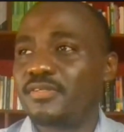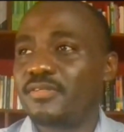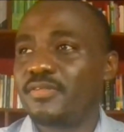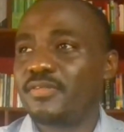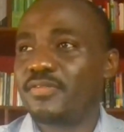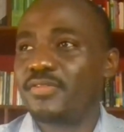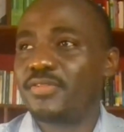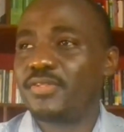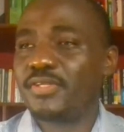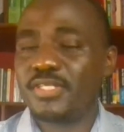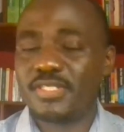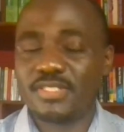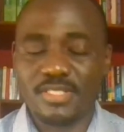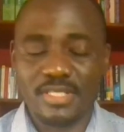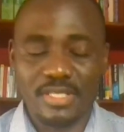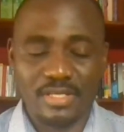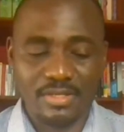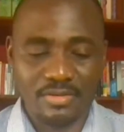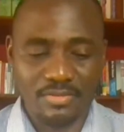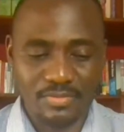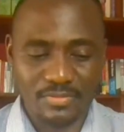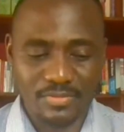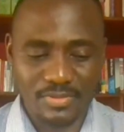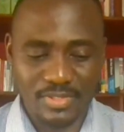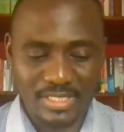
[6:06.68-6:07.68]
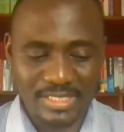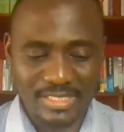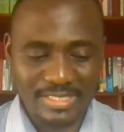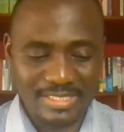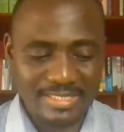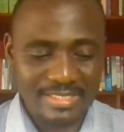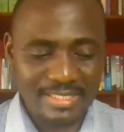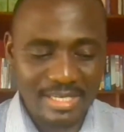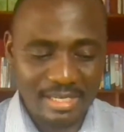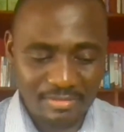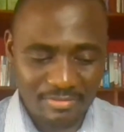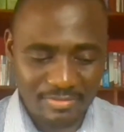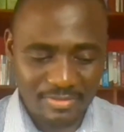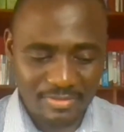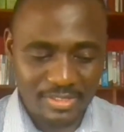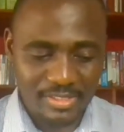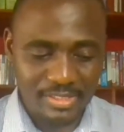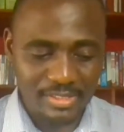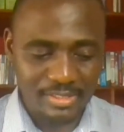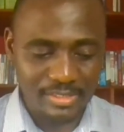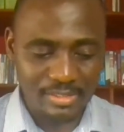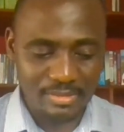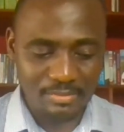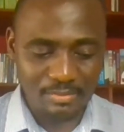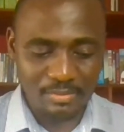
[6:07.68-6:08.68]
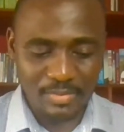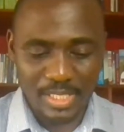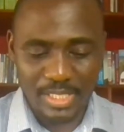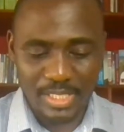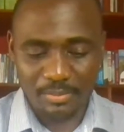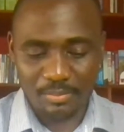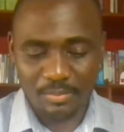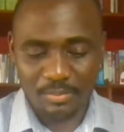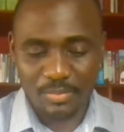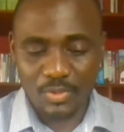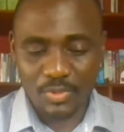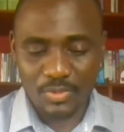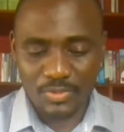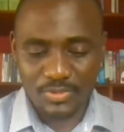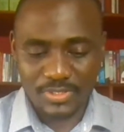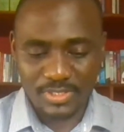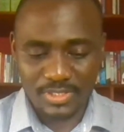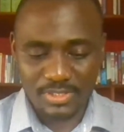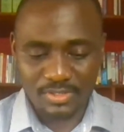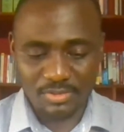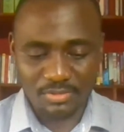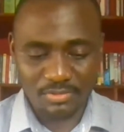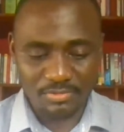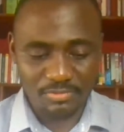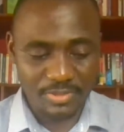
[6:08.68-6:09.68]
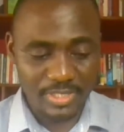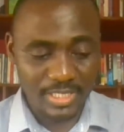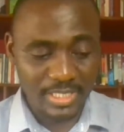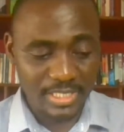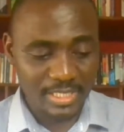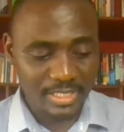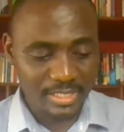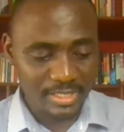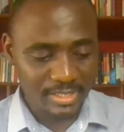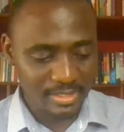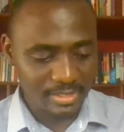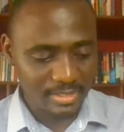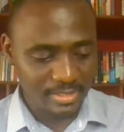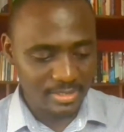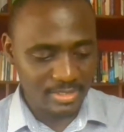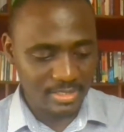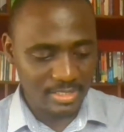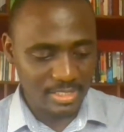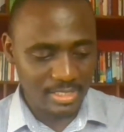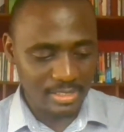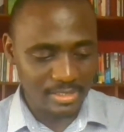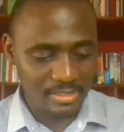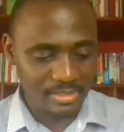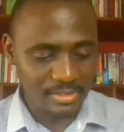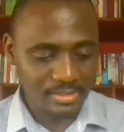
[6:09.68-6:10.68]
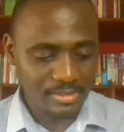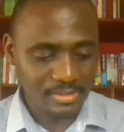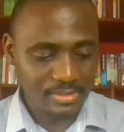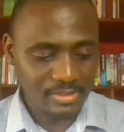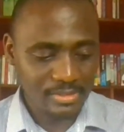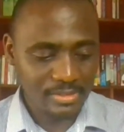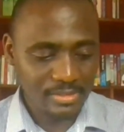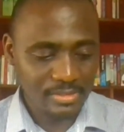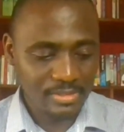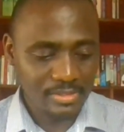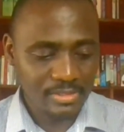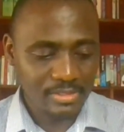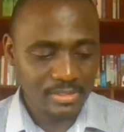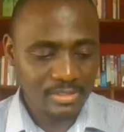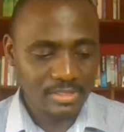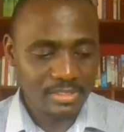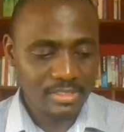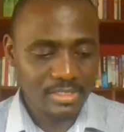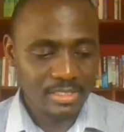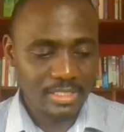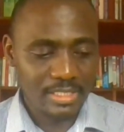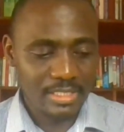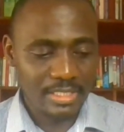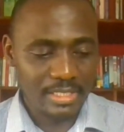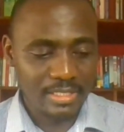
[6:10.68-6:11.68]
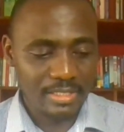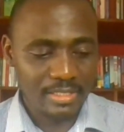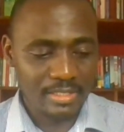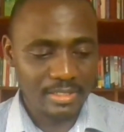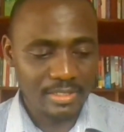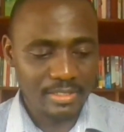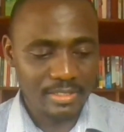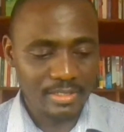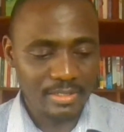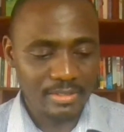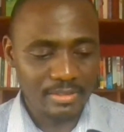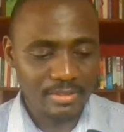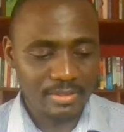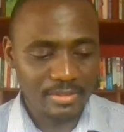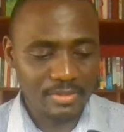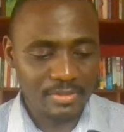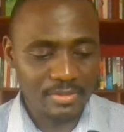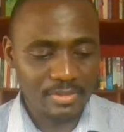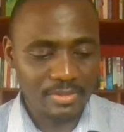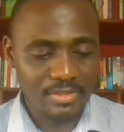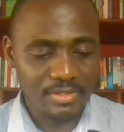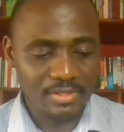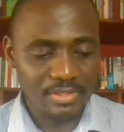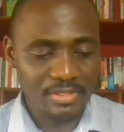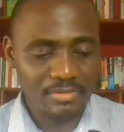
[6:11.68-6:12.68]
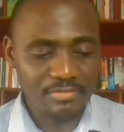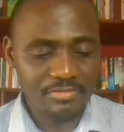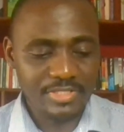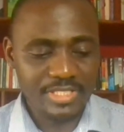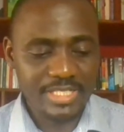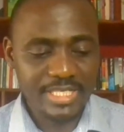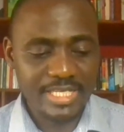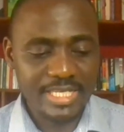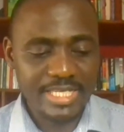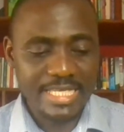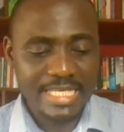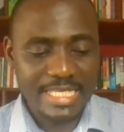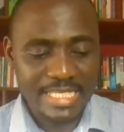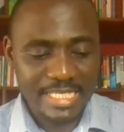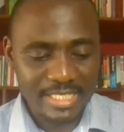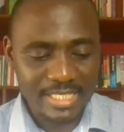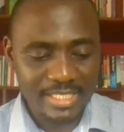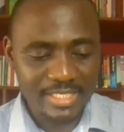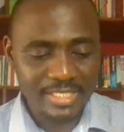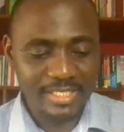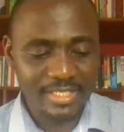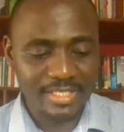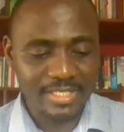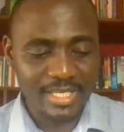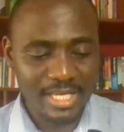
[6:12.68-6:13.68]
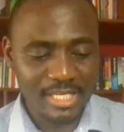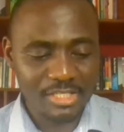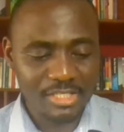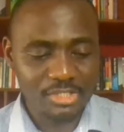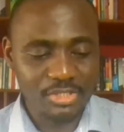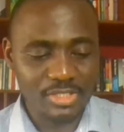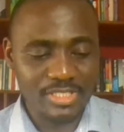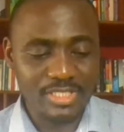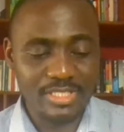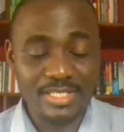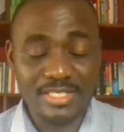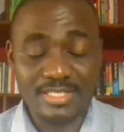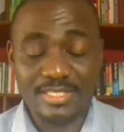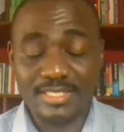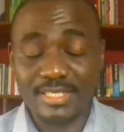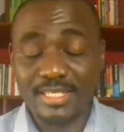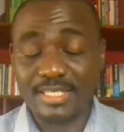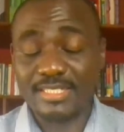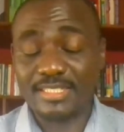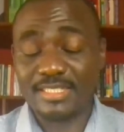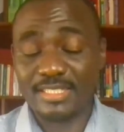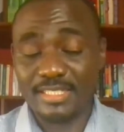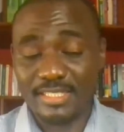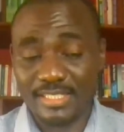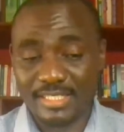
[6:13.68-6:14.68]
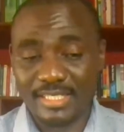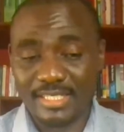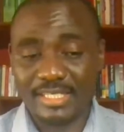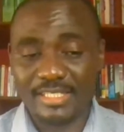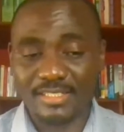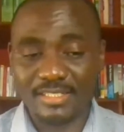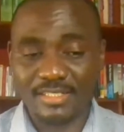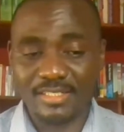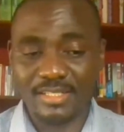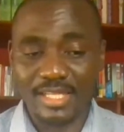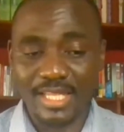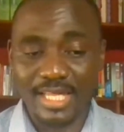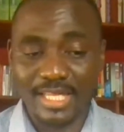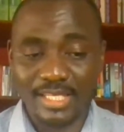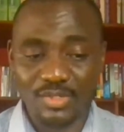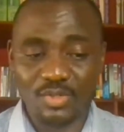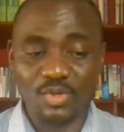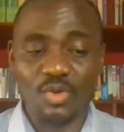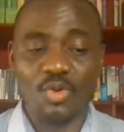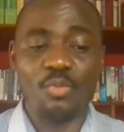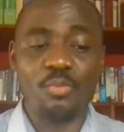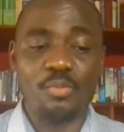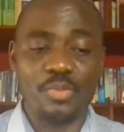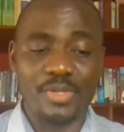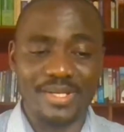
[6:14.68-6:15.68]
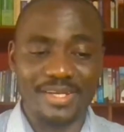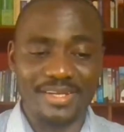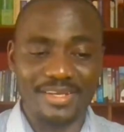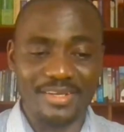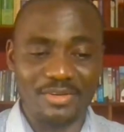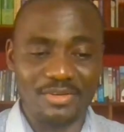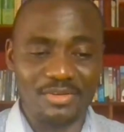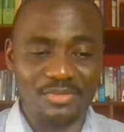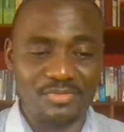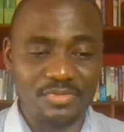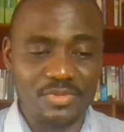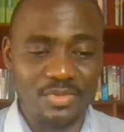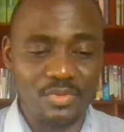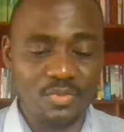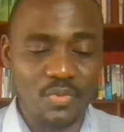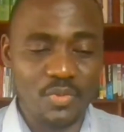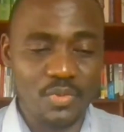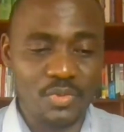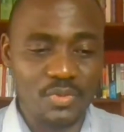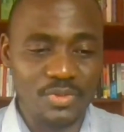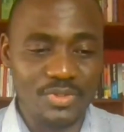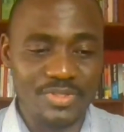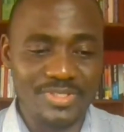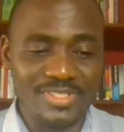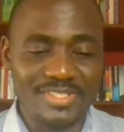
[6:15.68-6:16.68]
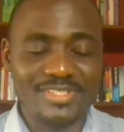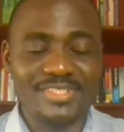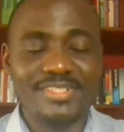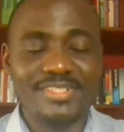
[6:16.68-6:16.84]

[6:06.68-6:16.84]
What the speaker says: things I discovered in my process of healing is that the very healing actually necessitated that opening of the wound.